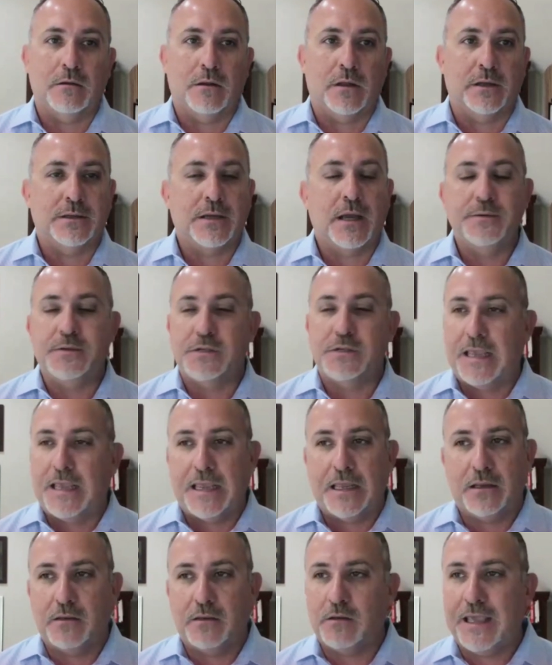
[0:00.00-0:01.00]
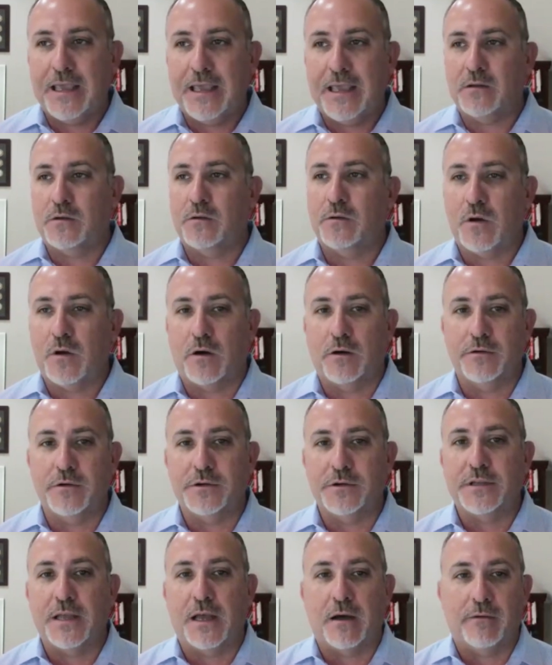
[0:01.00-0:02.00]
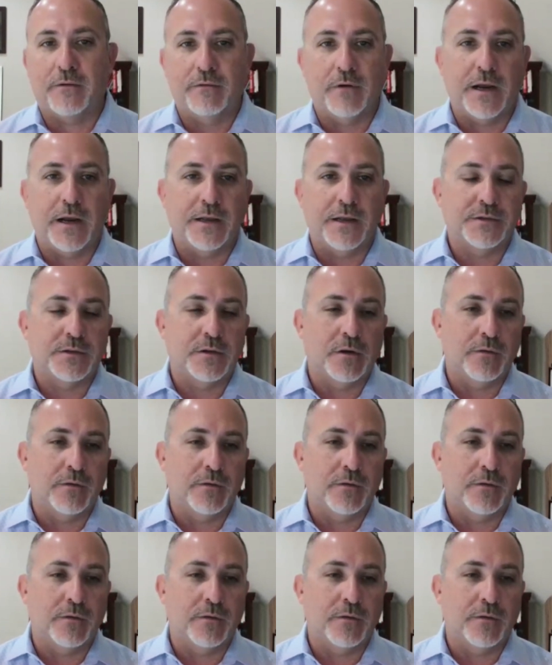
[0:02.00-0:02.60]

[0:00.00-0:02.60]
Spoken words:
a lot of times you can't do it all yourself, right? And so